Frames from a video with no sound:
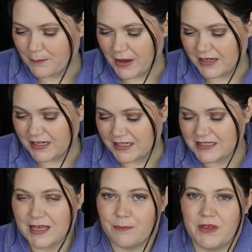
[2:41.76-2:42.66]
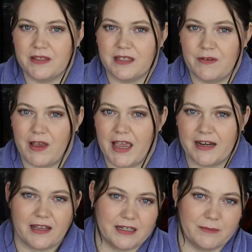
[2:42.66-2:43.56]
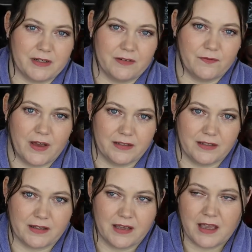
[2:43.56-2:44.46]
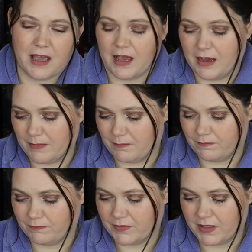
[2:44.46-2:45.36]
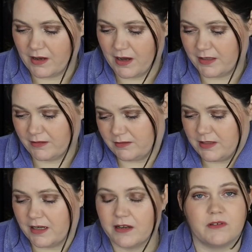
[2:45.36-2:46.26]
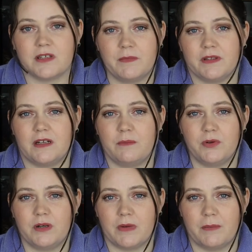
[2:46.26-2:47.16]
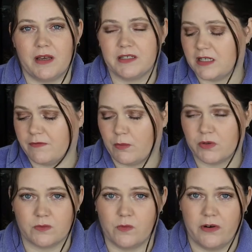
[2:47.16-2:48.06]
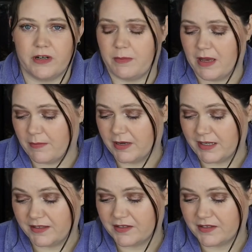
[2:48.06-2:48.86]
But it is something that if I had unlimited funds, it was something that I'd put in my basket if I wasn't worried about money.